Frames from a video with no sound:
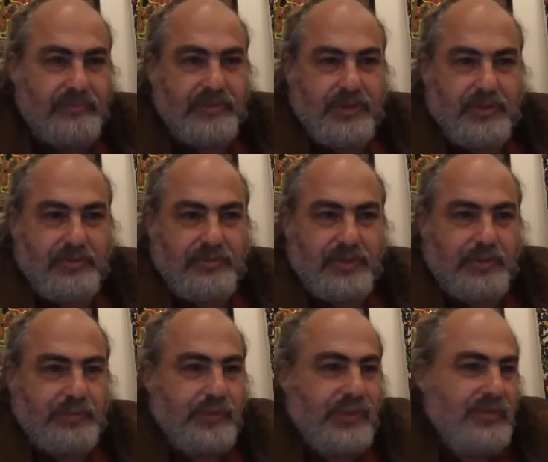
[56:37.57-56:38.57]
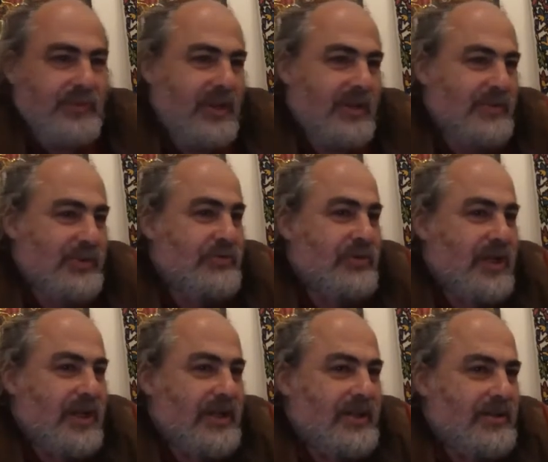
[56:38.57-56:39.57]
Your pussy becomes
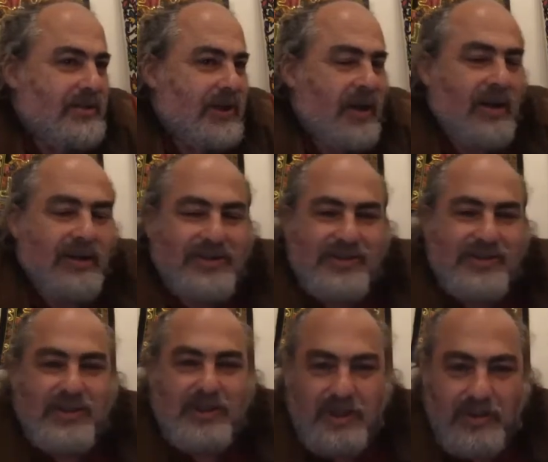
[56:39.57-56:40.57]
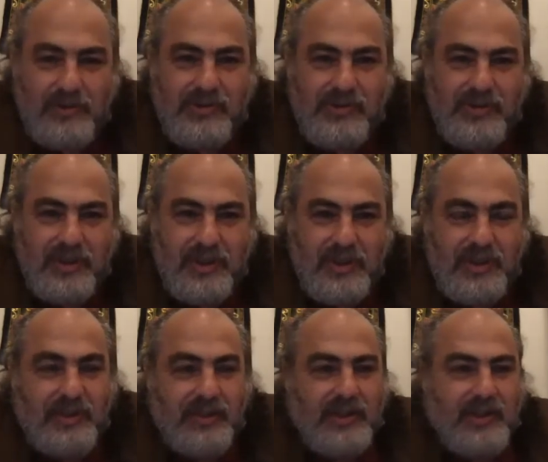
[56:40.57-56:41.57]
dry. Your heart is closed.
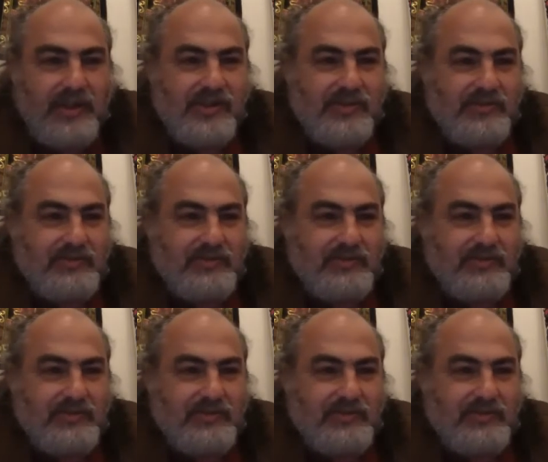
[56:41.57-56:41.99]
He's